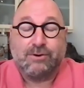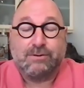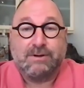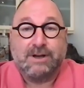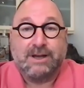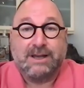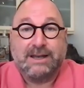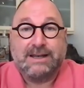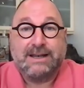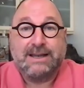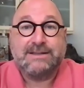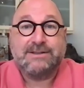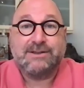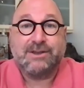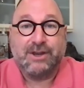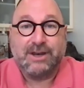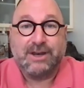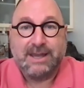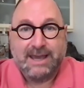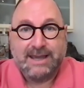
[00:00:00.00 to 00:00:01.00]
at least
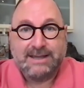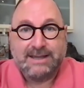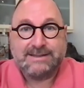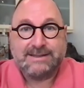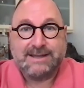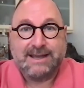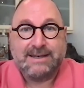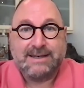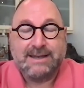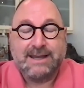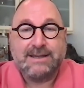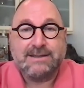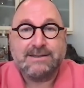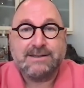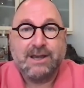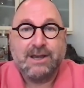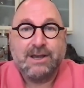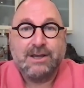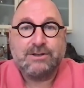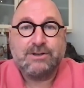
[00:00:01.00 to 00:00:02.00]
38 Sundays
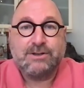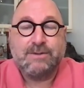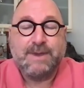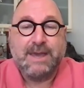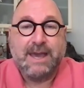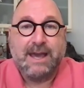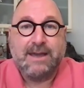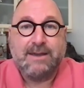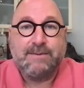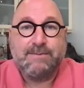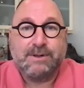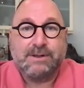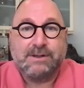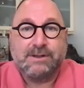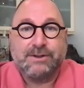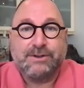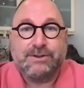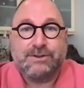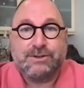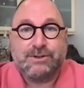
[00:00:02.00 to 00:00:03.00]
to be
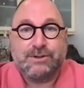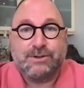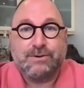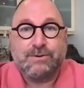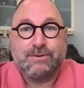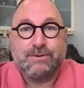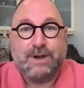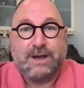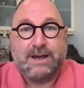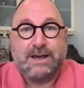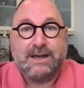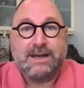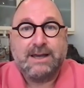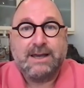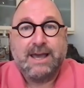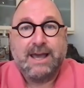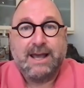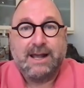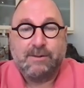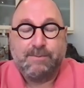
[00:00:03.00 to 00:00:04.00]
able to
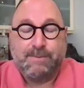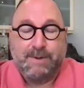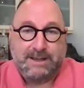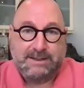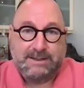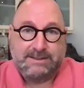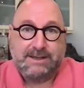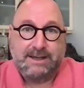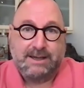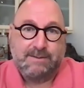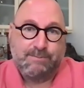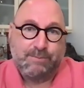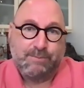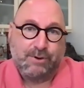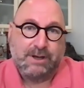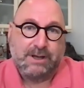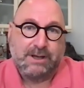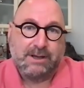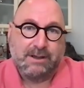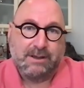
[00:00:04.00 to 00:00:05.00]
help us in
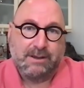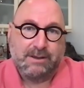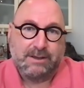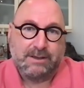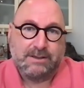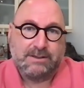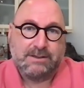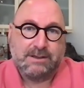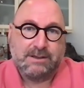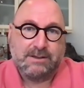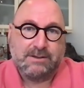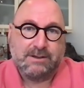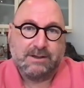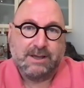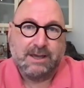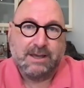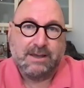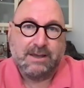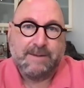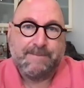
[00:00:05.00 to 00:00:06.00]
putting this
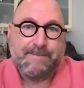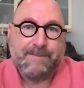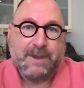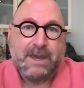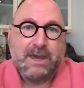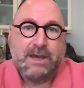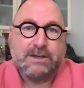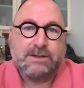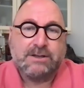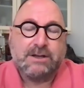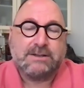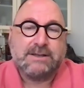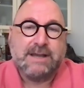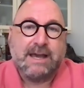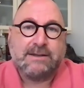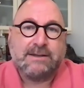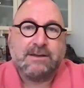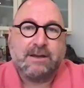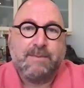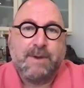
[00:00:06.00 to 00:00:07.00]
together. Dr.
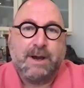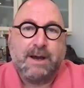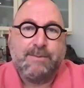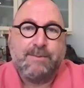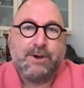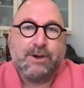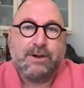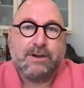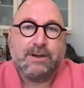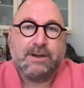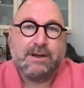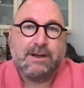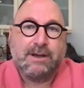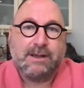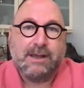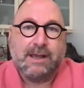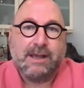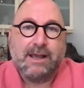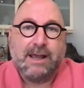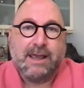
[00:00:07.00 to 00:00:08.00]
Anton Meyberg,
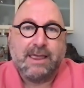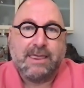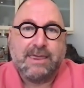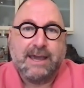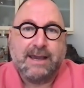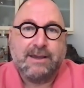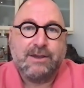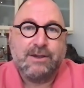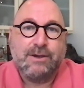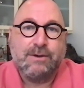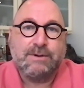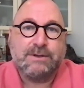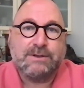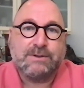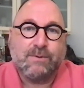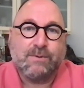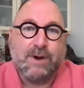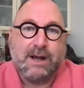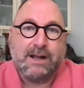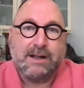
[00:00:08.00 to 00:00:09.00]
thank you as
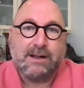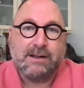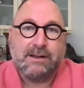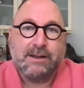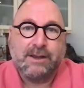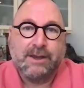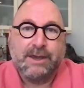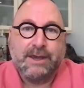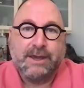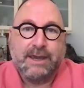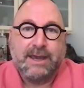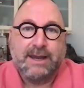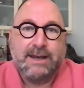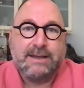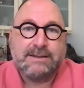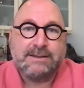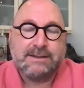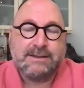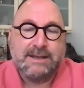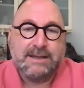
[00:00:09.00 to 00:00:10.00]
well. It
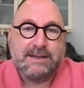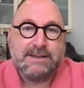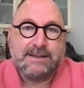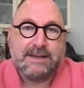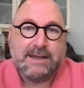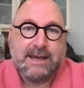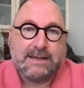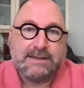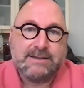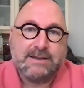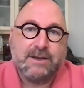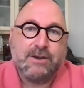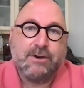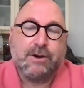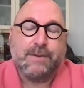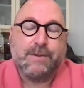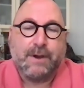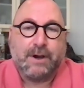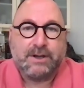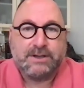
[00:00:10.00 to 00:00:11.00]
isn't easy. I see you're
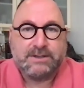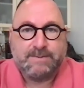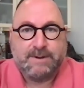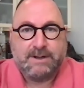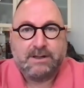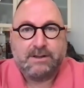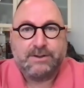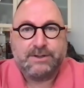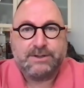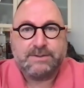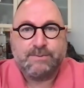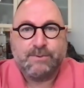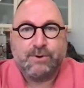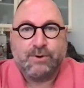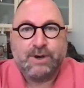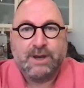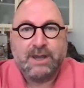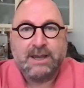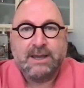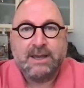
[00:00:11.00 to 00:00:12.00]
at the hospital this
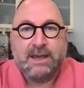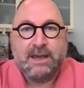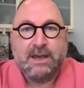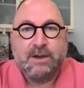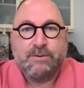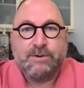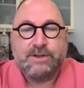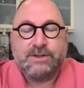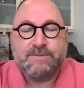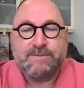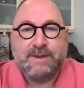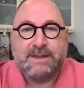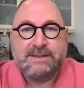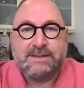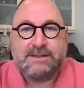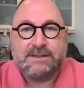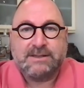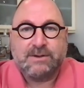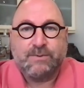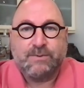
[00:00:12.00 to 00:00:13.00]
morning, which means
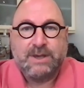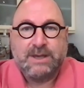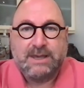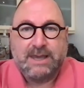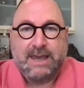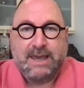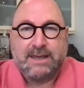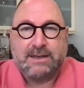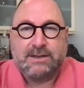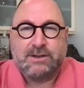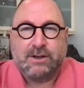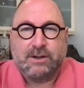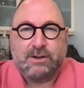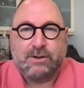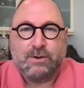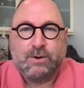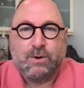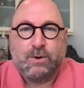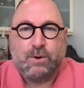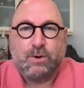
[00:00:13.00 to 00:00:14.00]
it's a weekend on
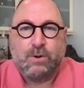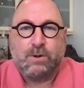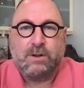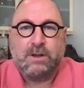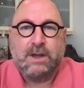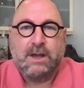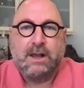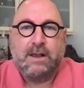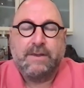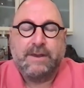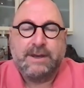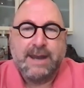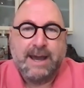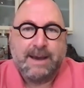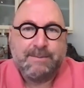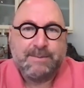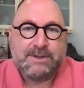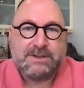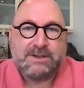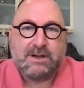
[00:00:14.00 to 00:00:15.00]
call. The
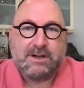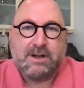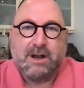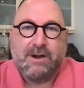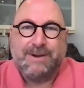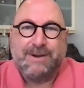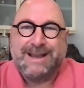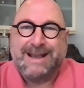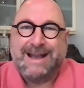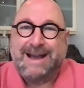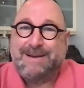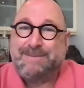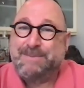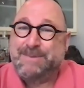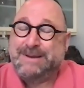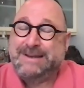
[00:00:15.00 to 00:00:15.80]
numbers are going up.